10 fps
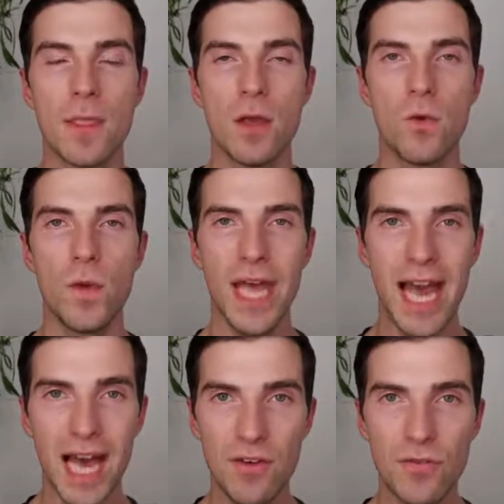we
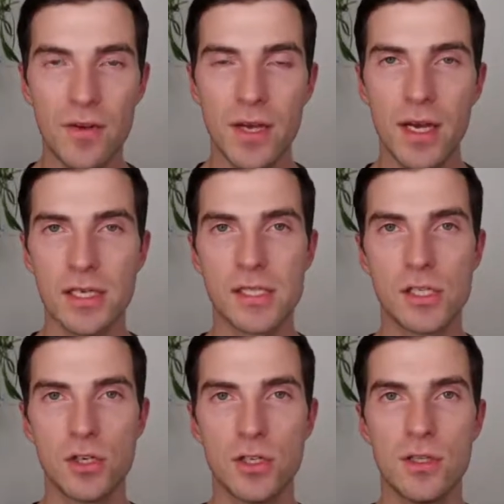have a
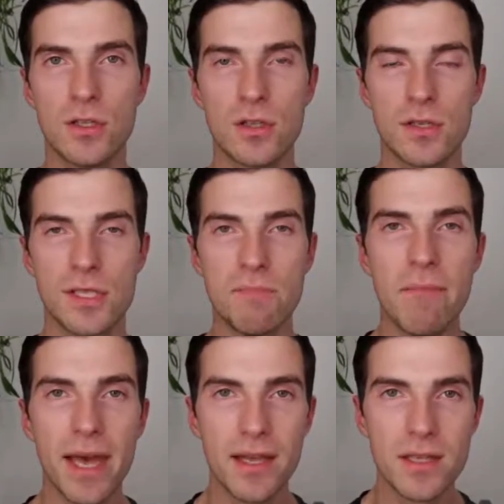certain
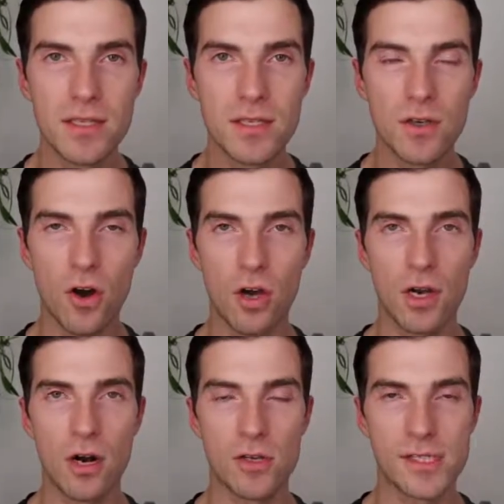demand on
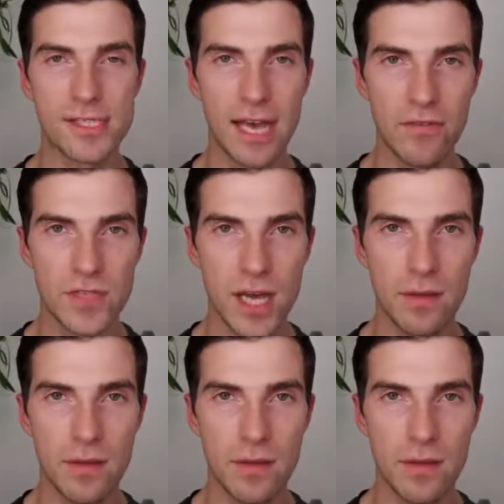our staff time.